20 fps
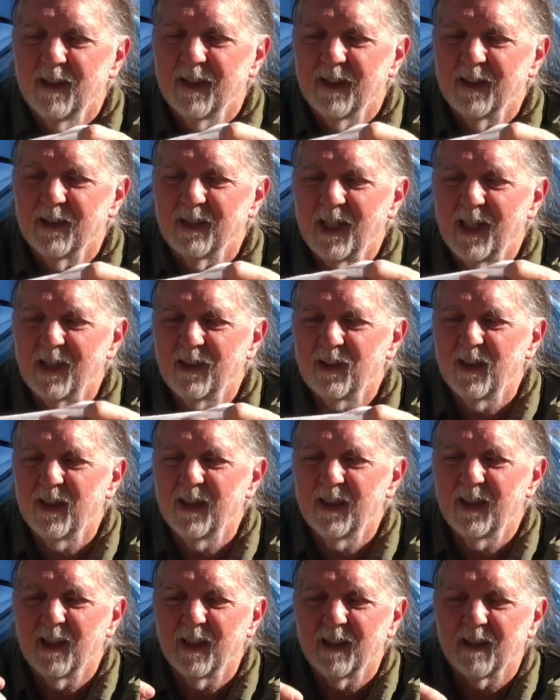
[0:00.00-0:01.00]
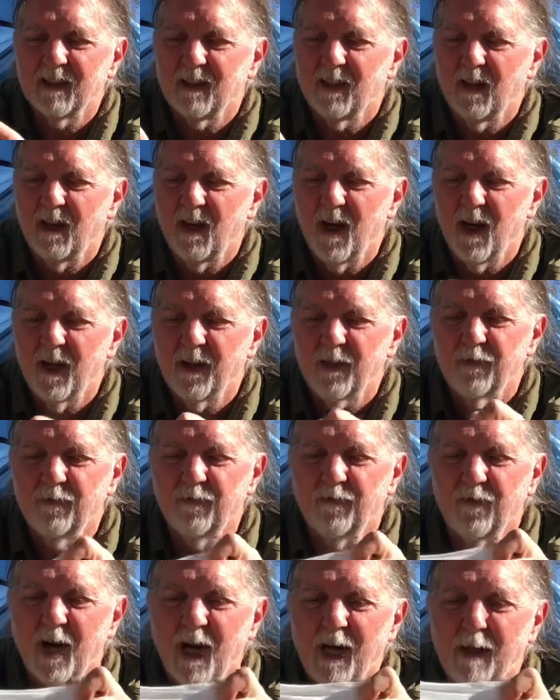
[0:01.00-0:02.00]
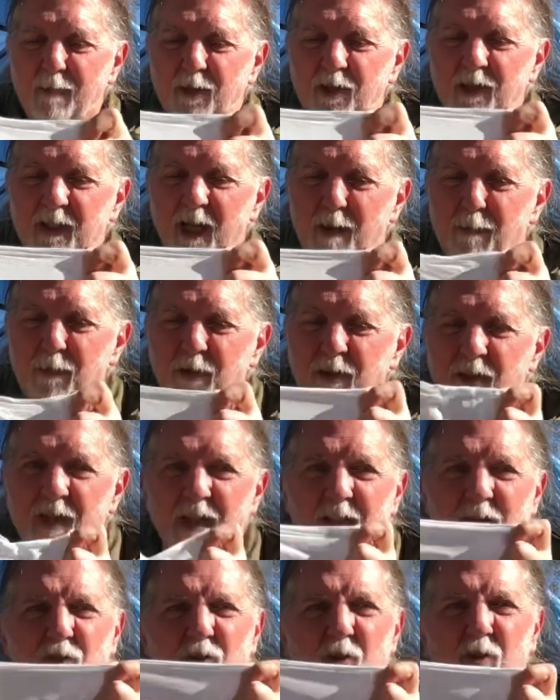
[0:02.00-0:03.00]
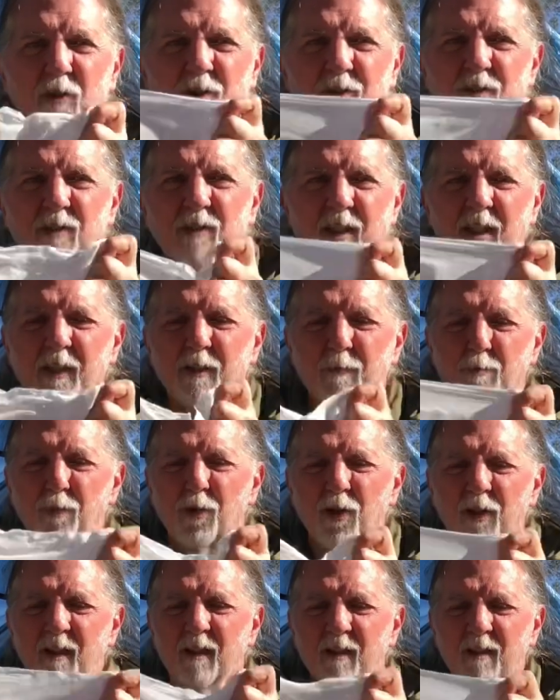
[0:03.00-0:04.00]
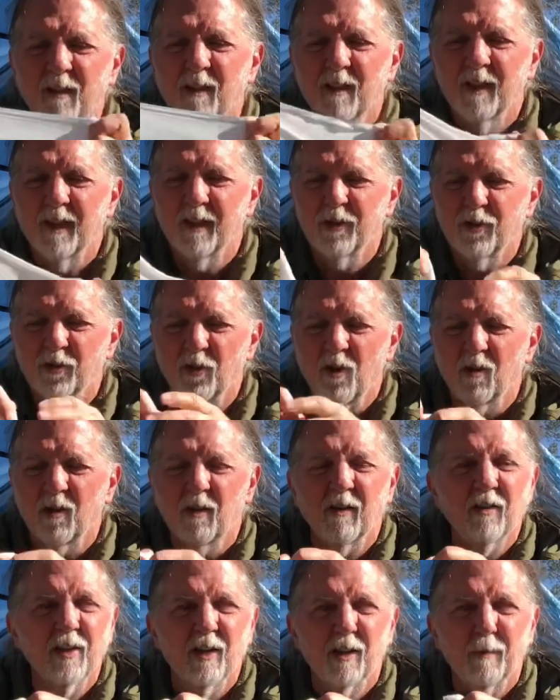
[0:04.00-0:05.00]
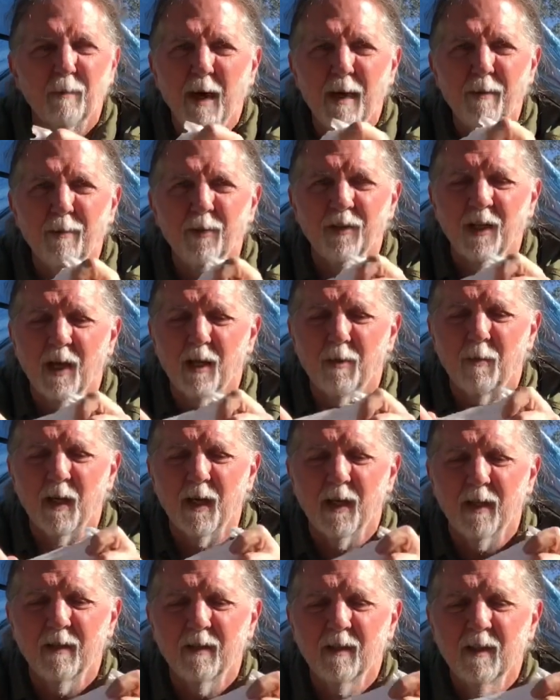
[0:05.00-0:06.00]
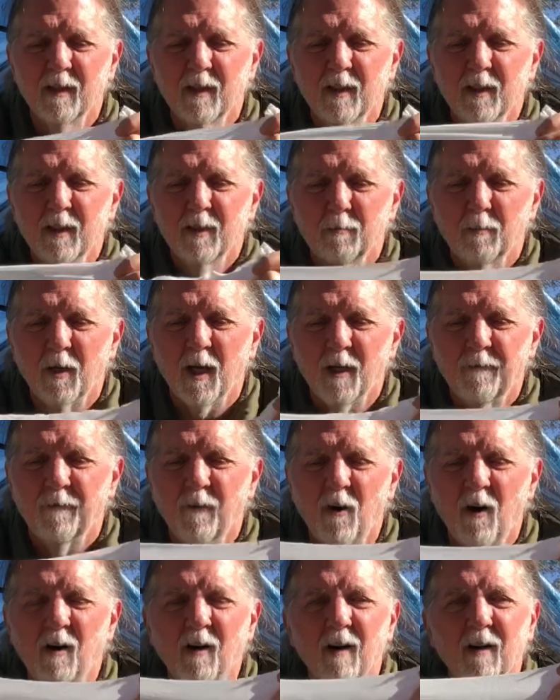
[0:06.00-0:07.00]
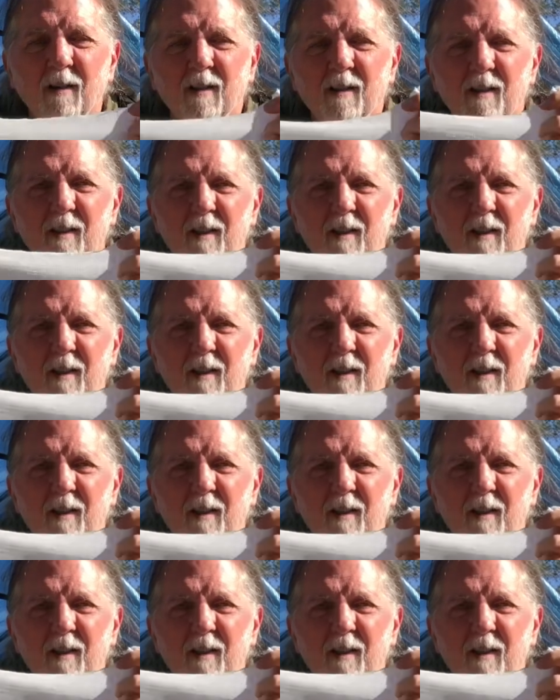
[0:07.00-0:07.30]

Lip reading: It's actually a cloth fiber type of thing, so it's stronger than a paper towel by far.